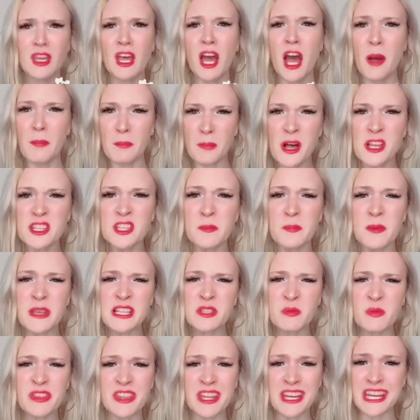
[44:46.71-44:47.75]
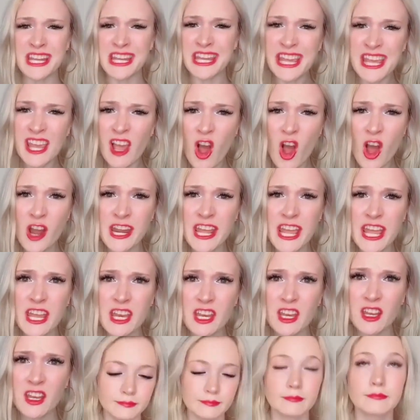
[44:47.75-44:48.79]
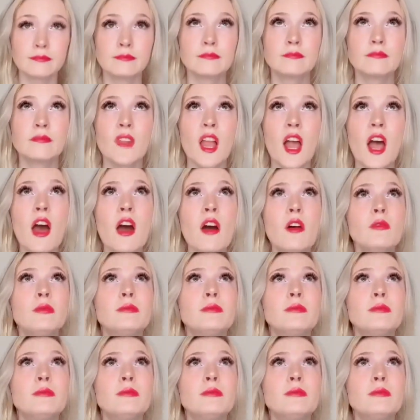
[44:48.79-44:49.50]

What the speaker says: puzzle piece with an E on it. Oh,